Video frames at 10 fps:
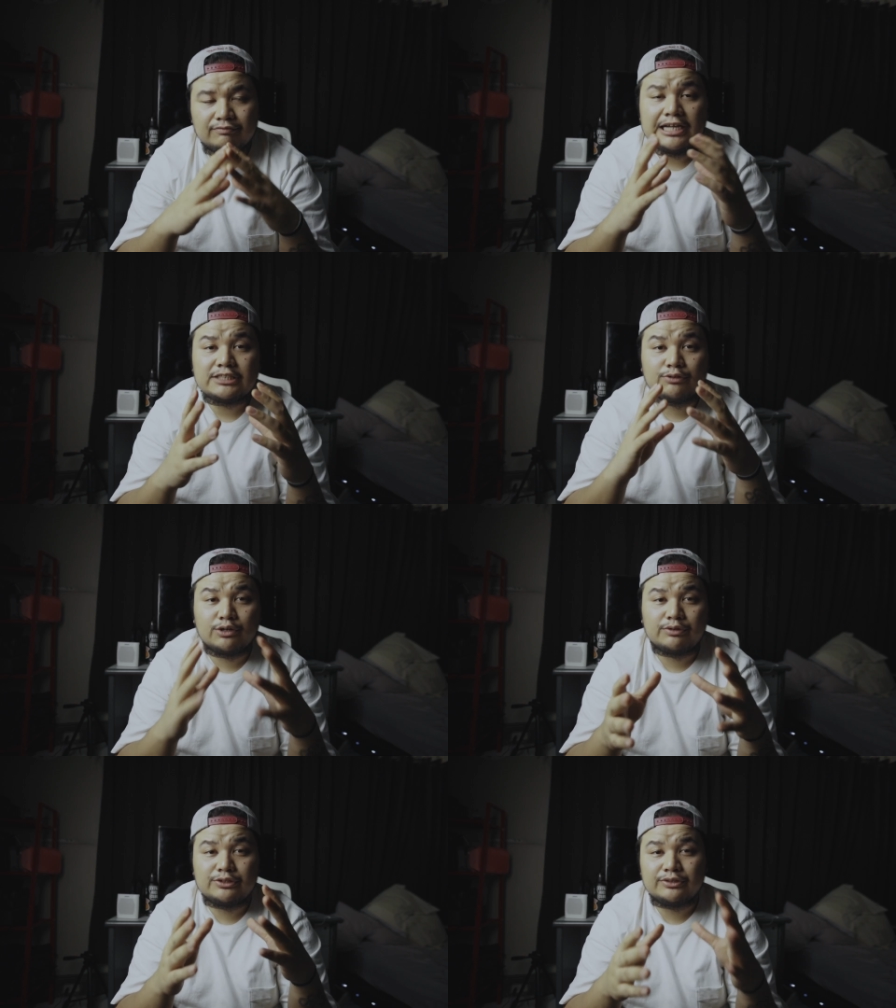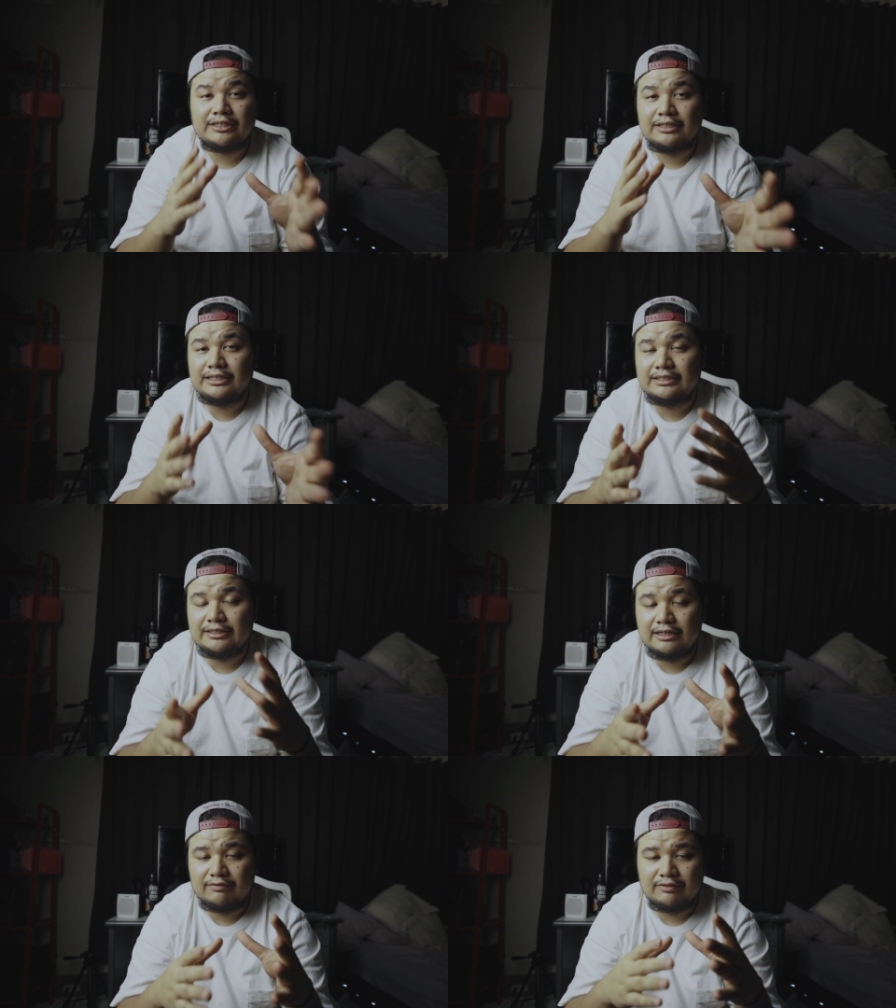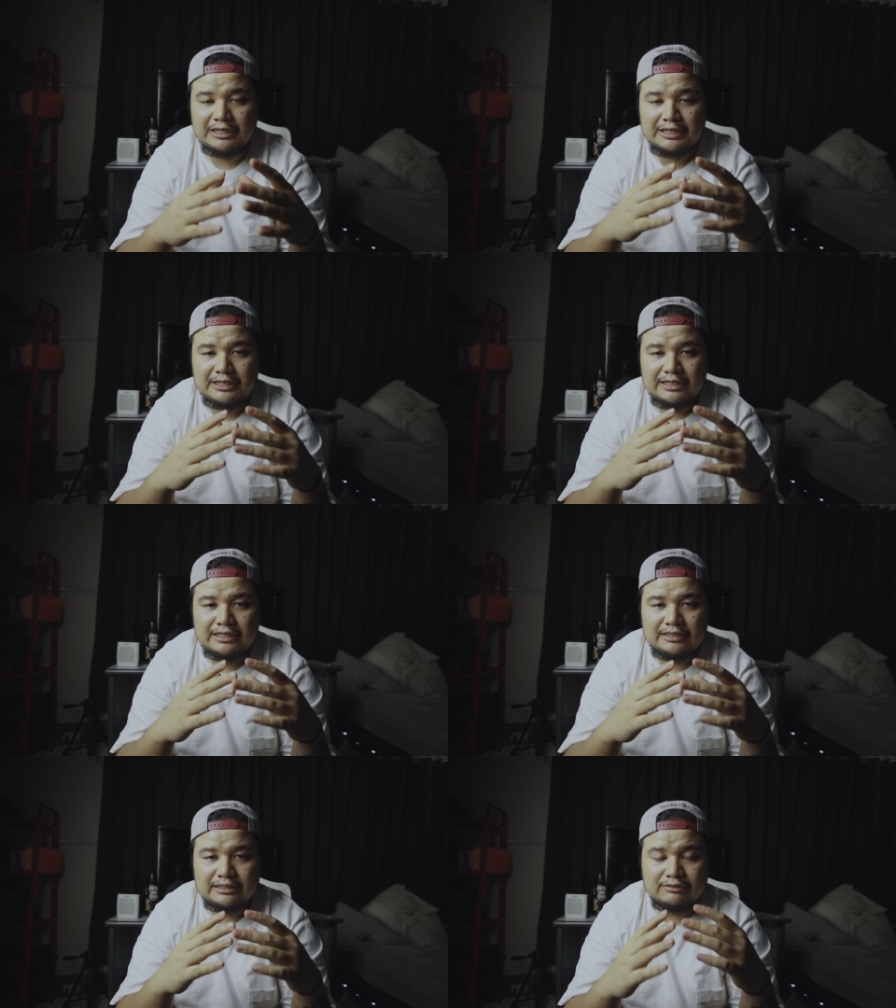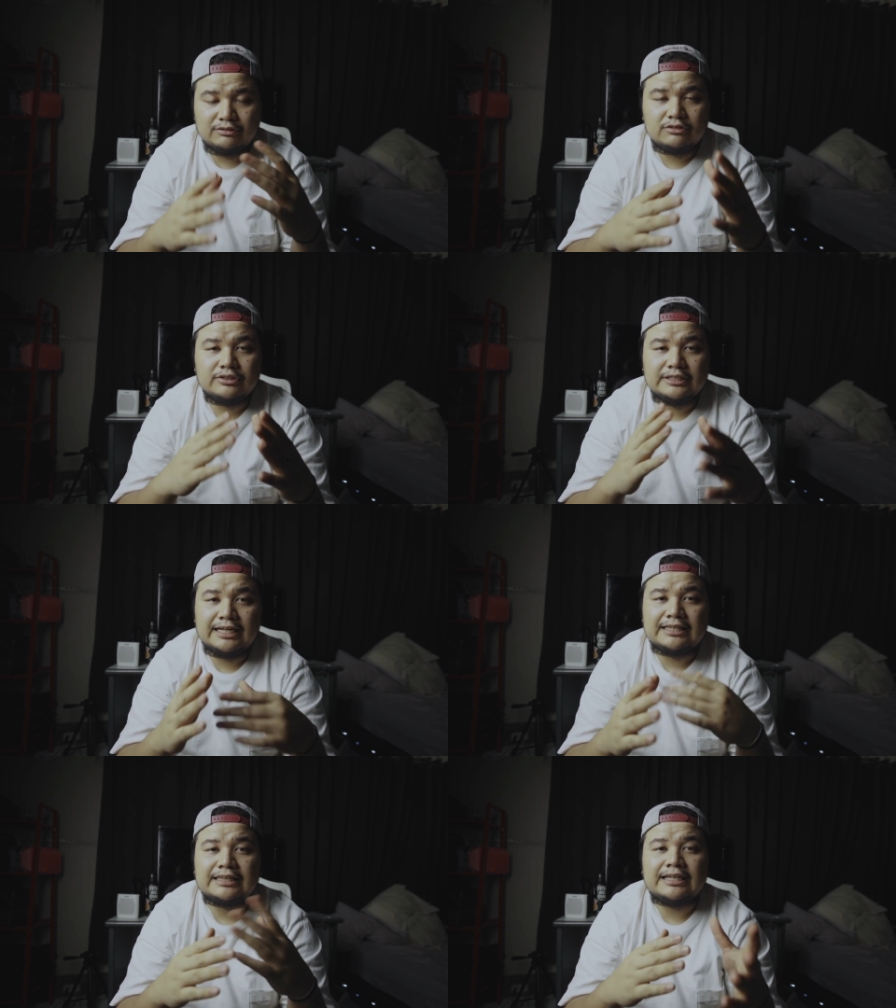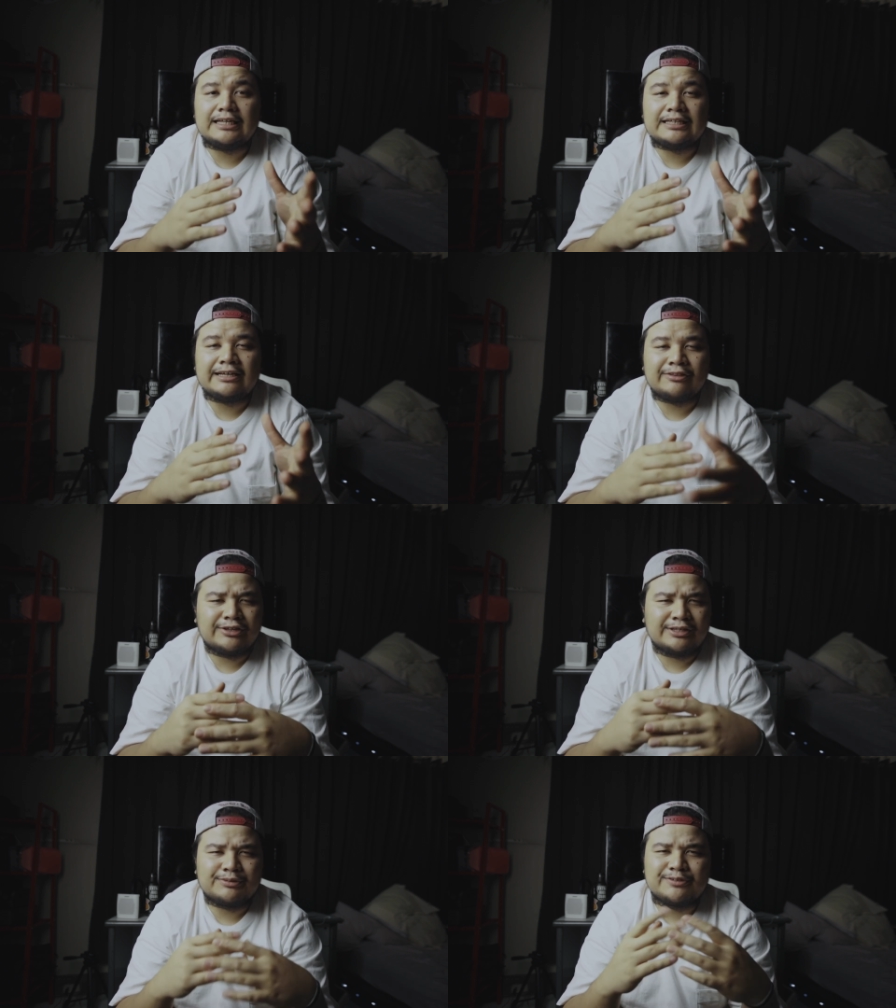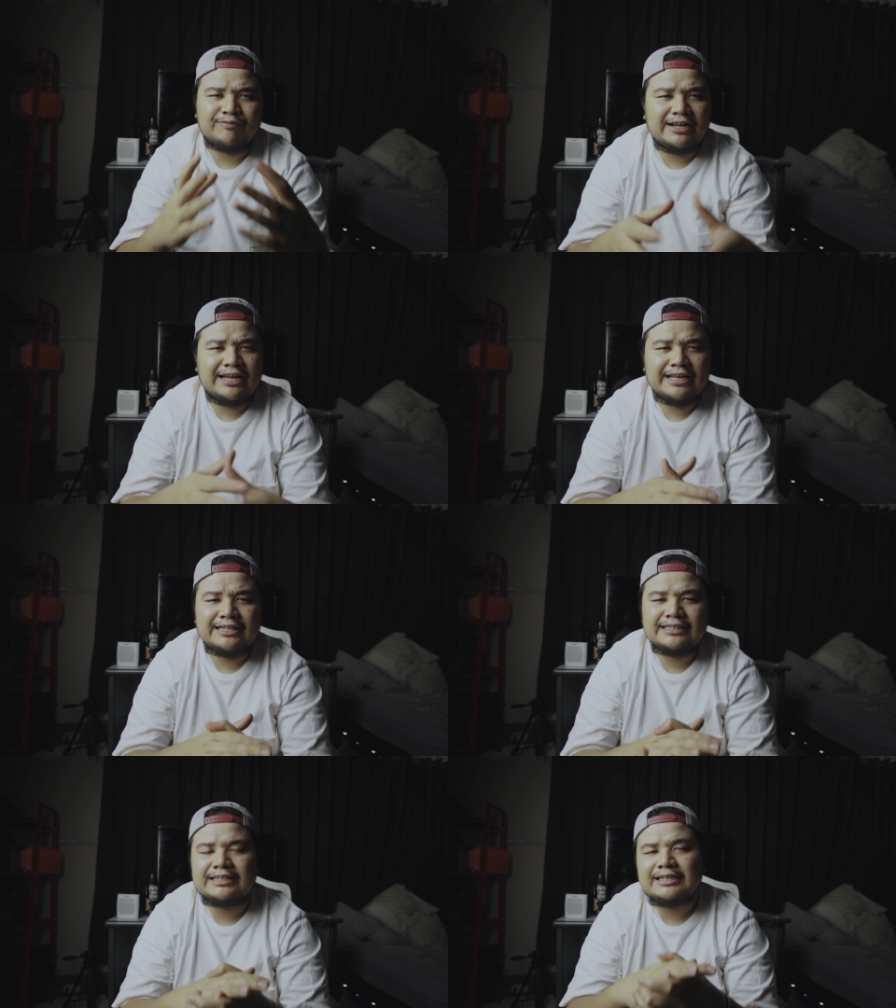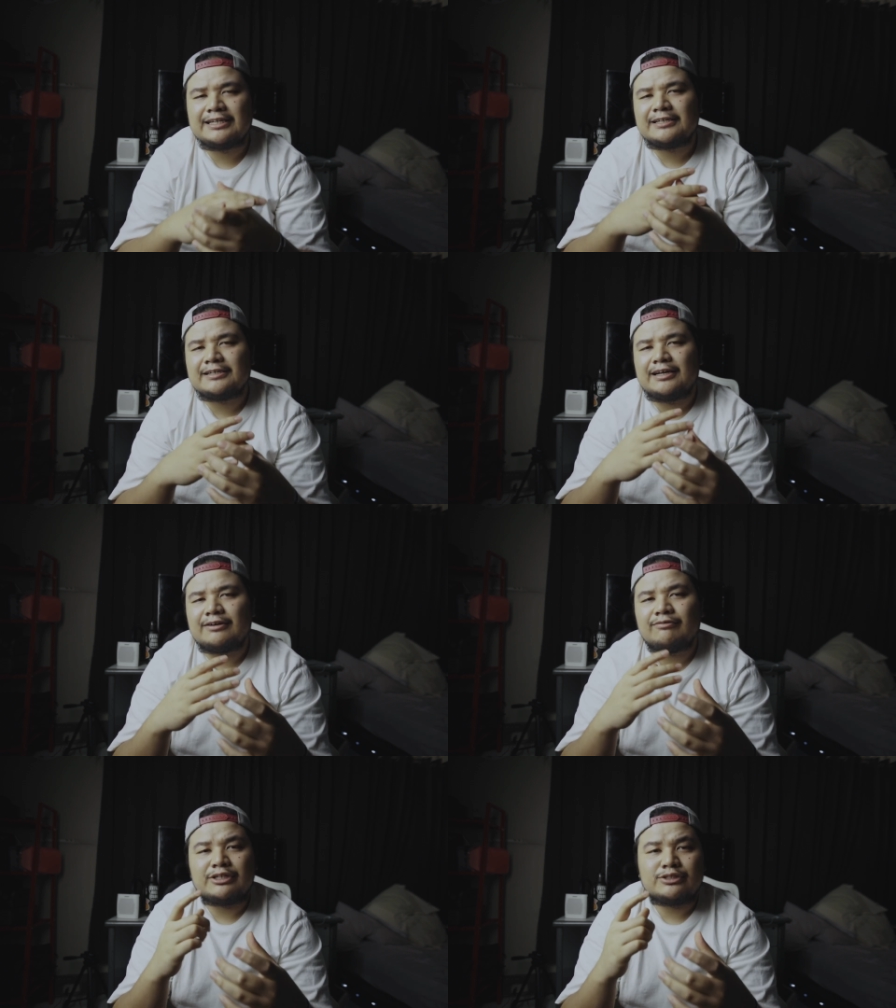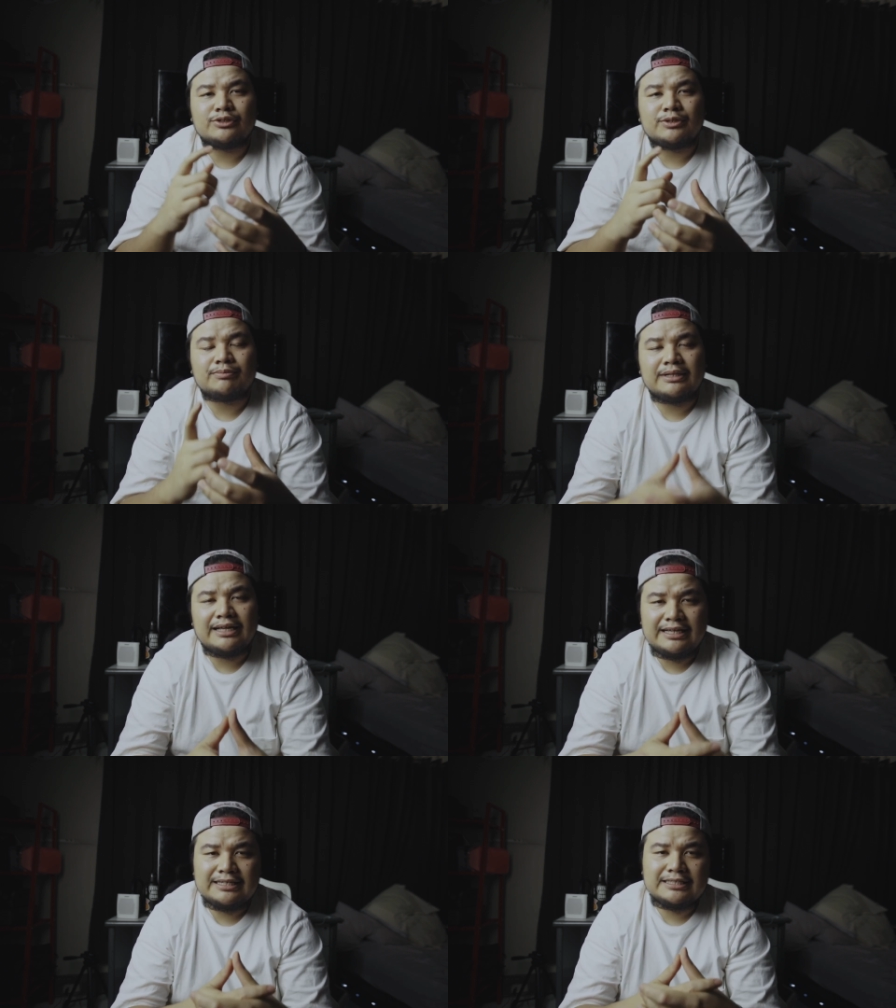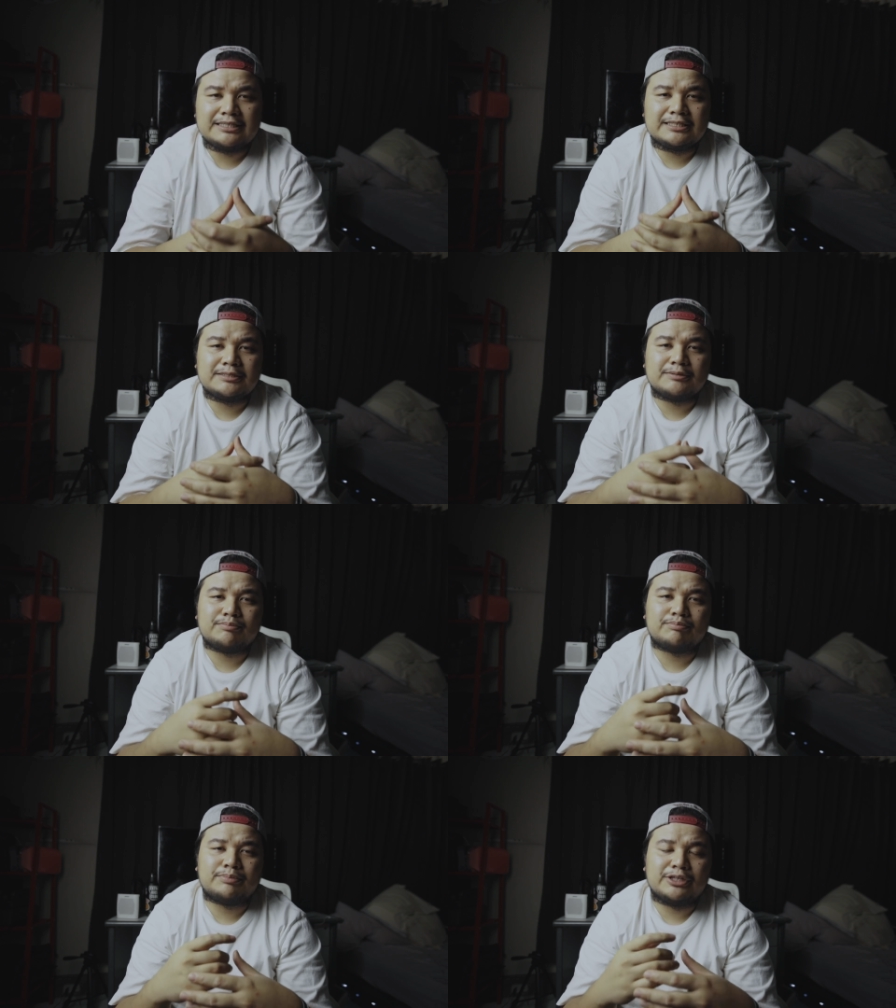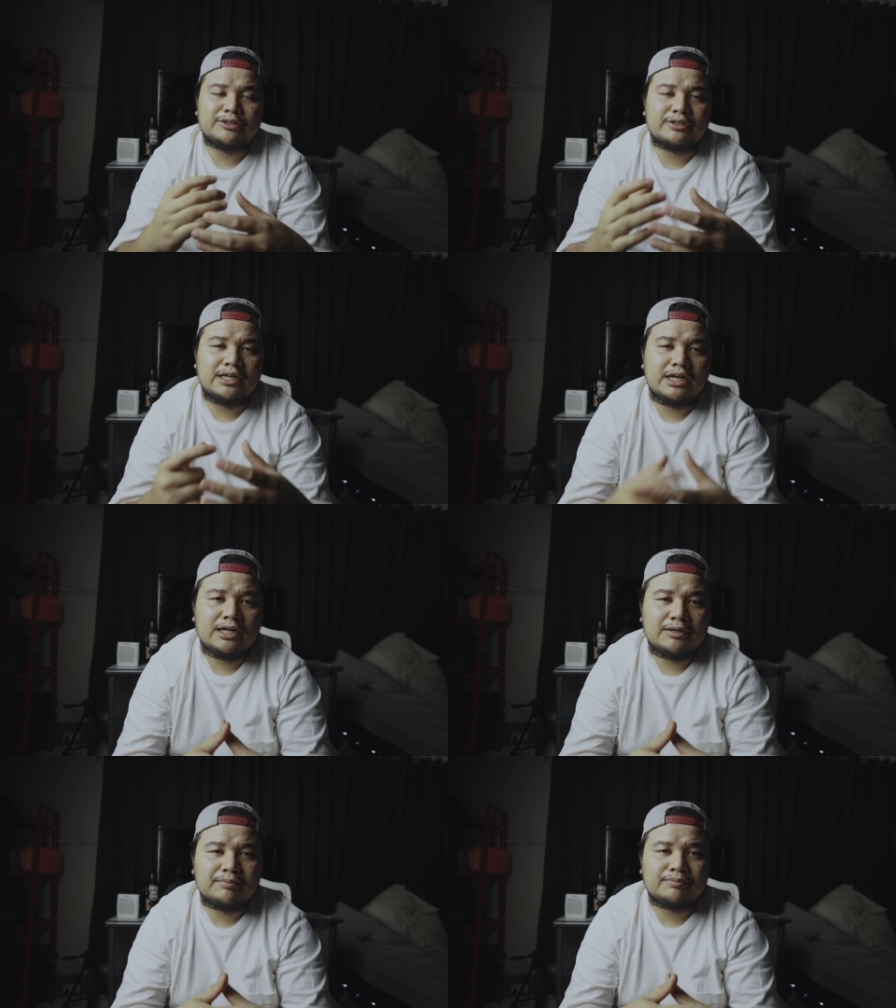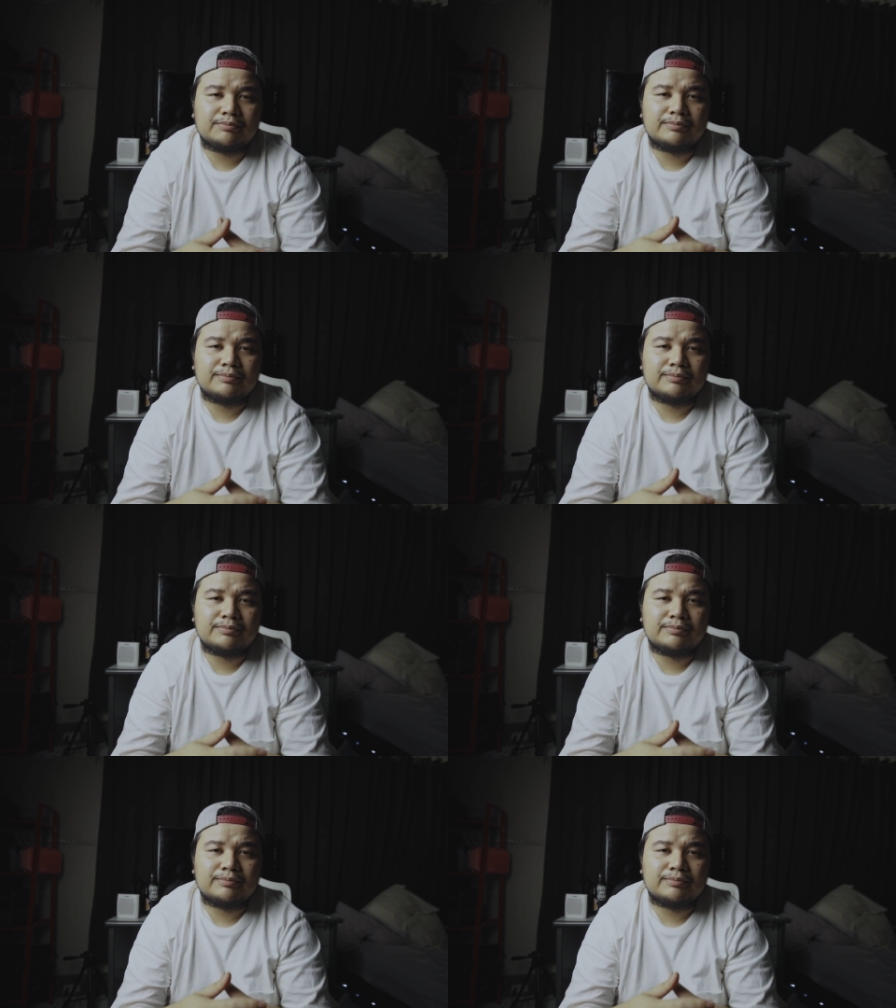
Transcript: Fast forward to the day she left. Now during that day I thought I was fine. I went to her place, picked her up,